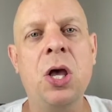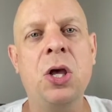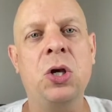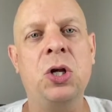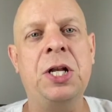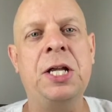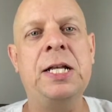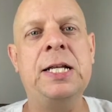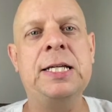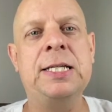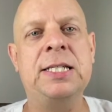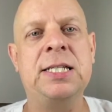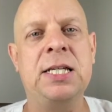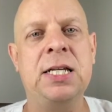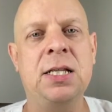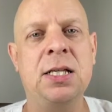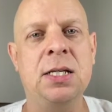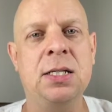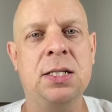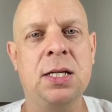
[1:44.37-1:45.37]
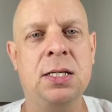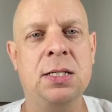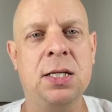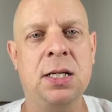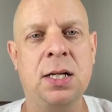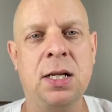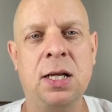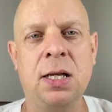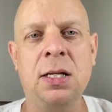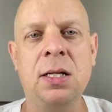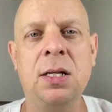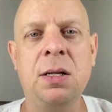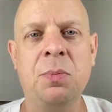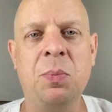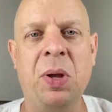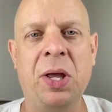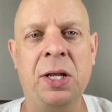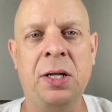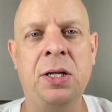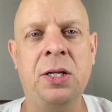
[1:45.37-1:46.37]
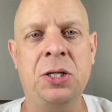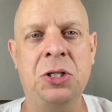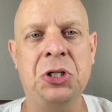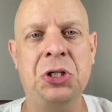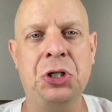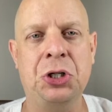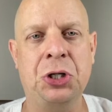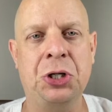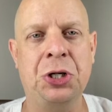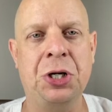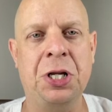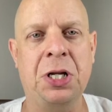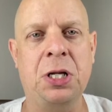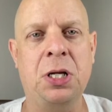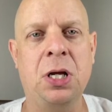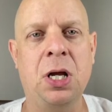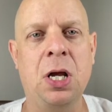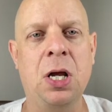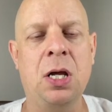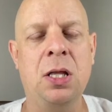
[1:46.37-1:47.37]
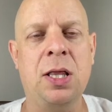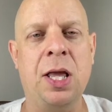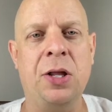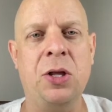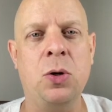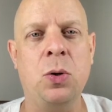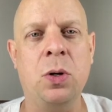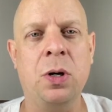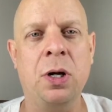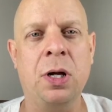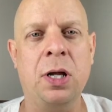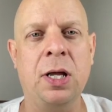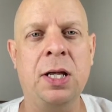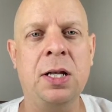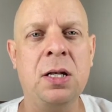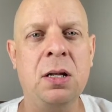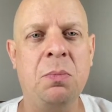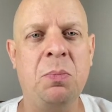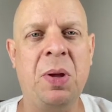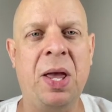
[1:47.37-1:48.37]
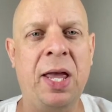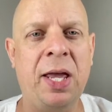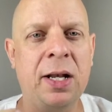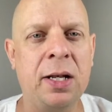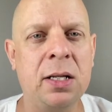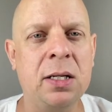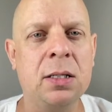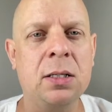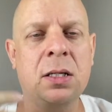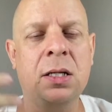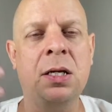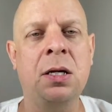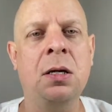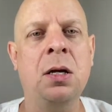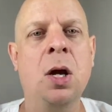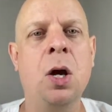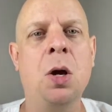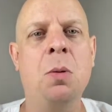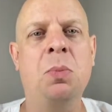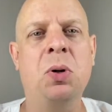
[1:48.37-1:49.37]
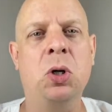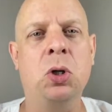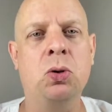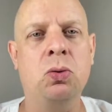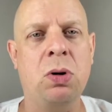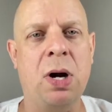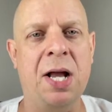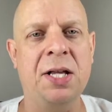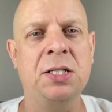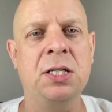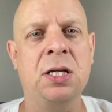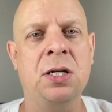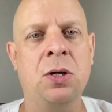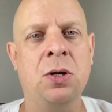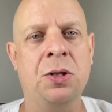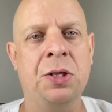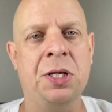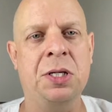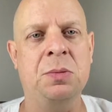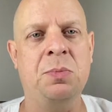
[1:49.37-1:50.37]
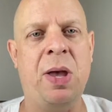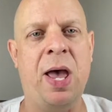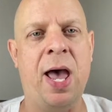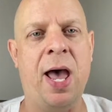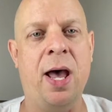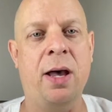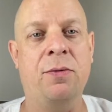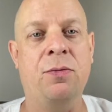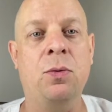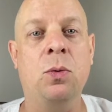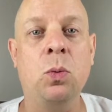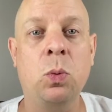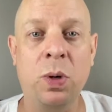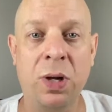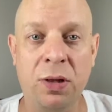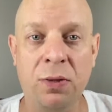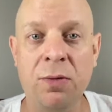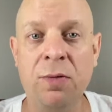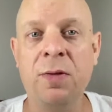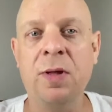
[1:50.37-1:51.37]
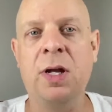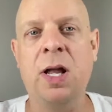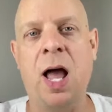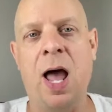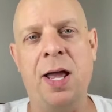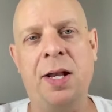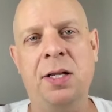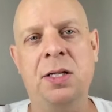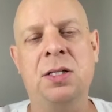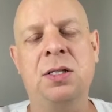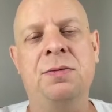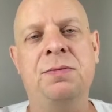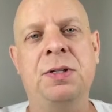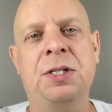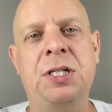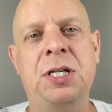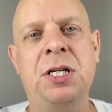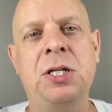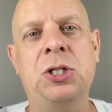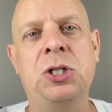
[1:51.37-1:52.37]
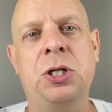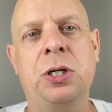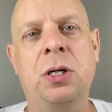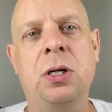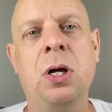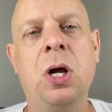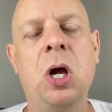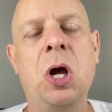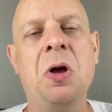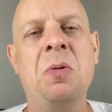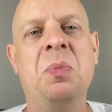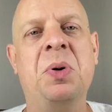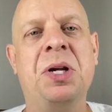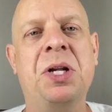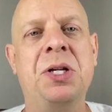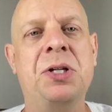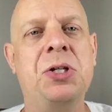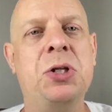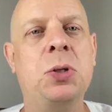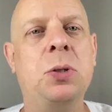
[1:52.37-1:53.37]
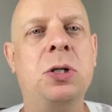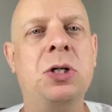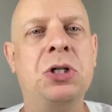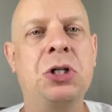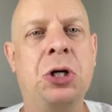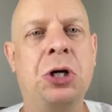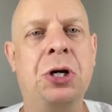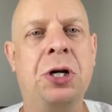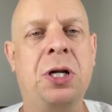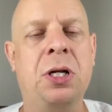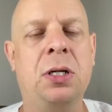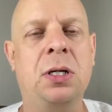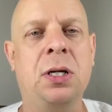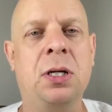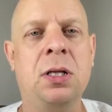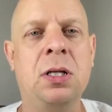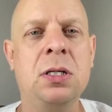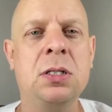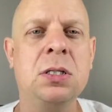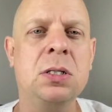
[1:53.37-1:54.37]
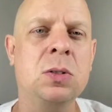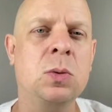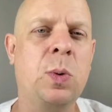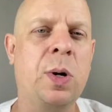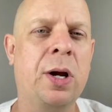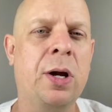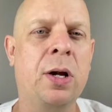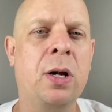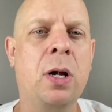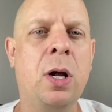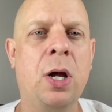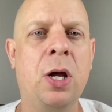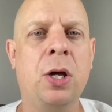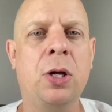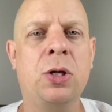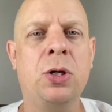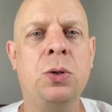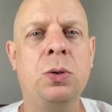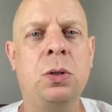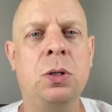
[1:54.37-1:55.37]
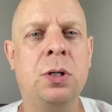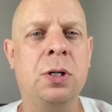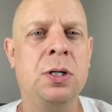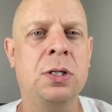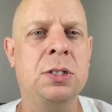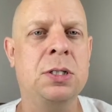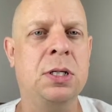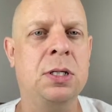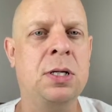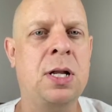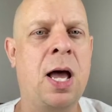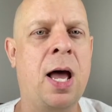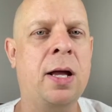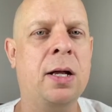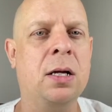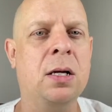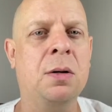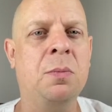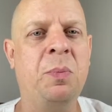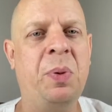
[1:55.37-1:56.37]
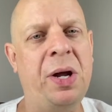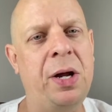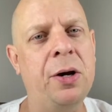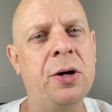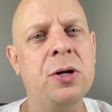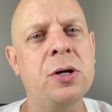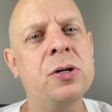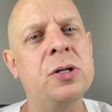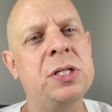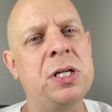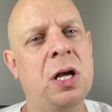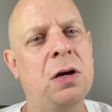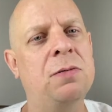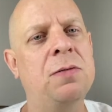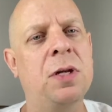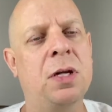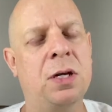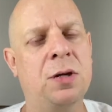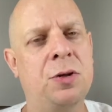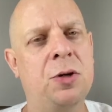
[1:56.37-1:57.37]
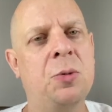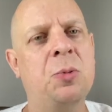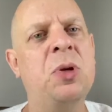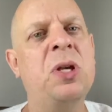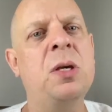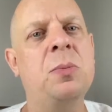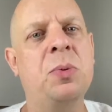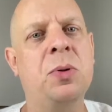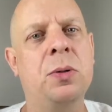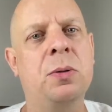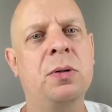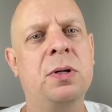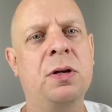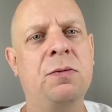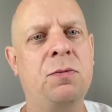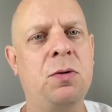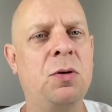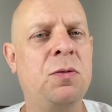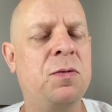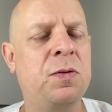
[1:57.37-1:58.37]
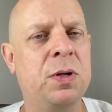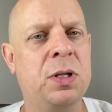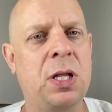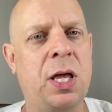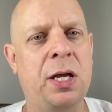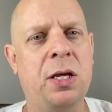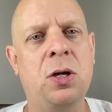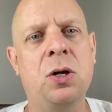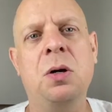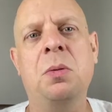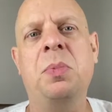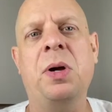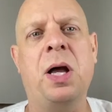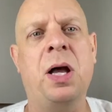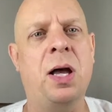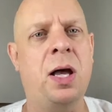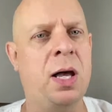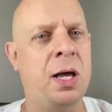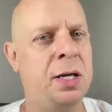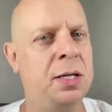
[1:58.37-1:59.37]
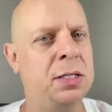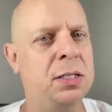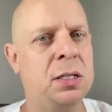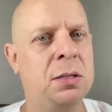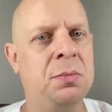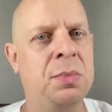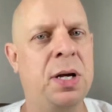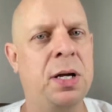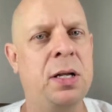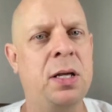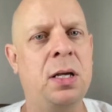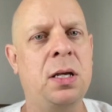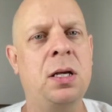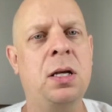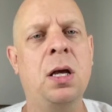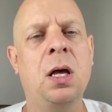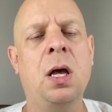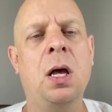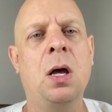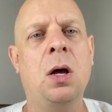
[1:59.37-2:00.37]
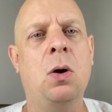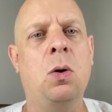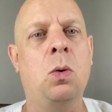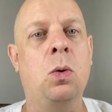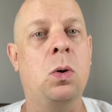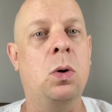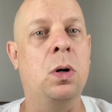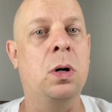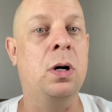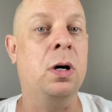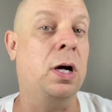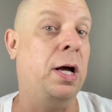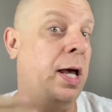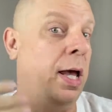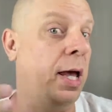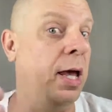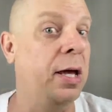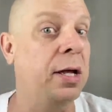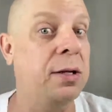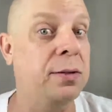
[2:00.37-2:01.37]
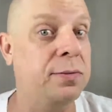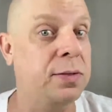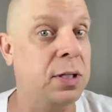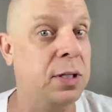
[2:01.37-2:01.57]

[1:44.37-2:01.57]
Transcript: you need to see this as an independent journey, that you are independently progressing on this path with the guidance of a teacher, but it's your journey. And this is where you learn to not compare yourself to other people. If you feel like you're behind somebody or ahead of